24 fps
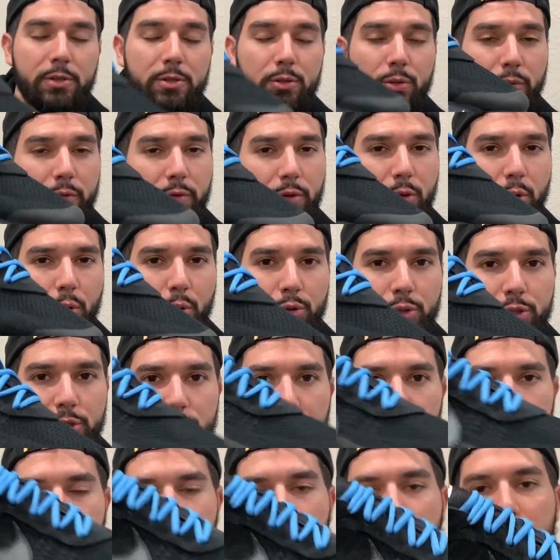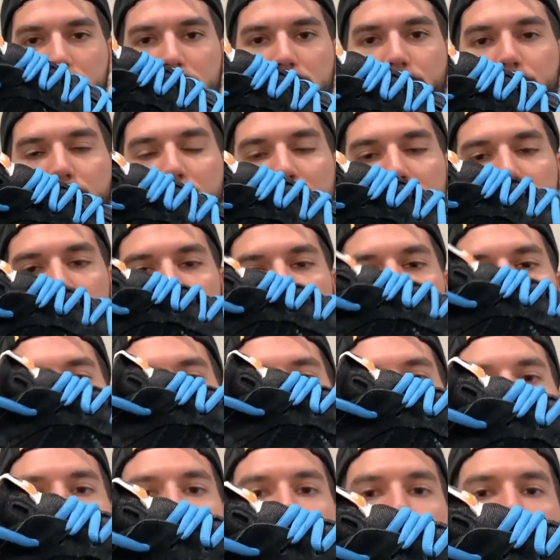this over the OG as well,
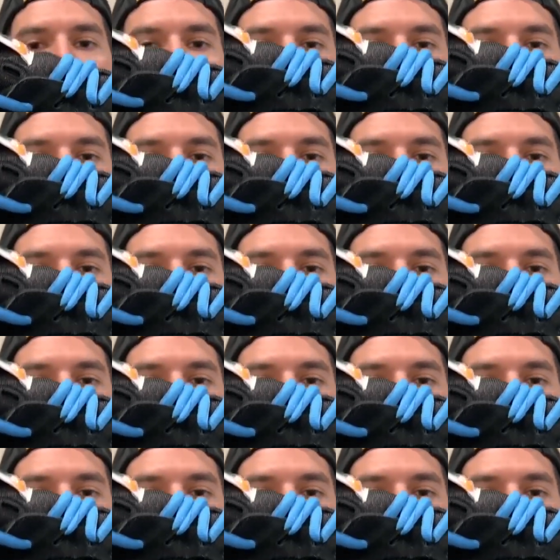surprisingly.